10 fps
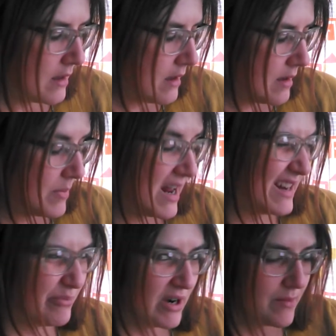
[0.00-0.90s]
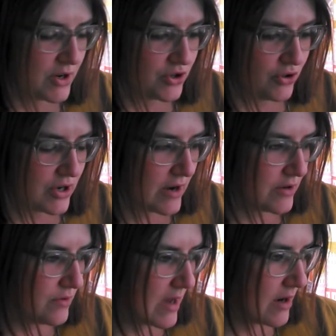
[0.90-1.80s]
But I pretty much showed you how to
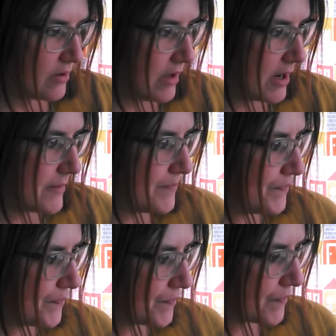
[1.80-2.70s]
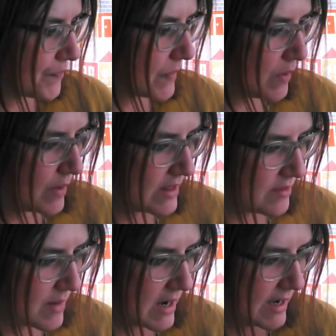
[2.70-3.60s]
do that earlier with
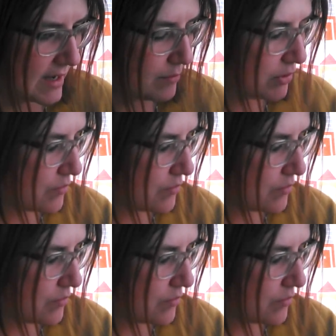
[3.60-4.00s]
my blue